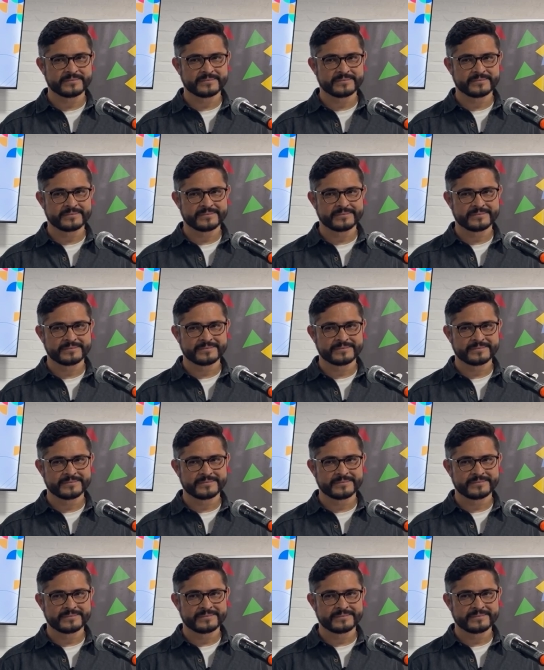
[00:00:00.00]

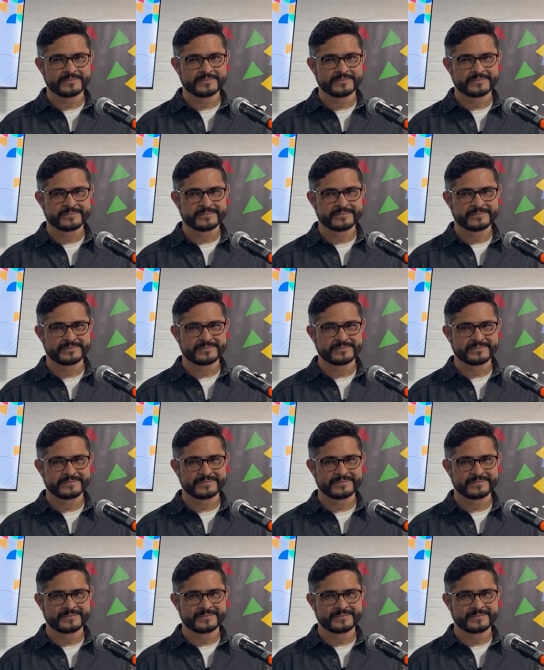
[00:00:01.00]
[no speech]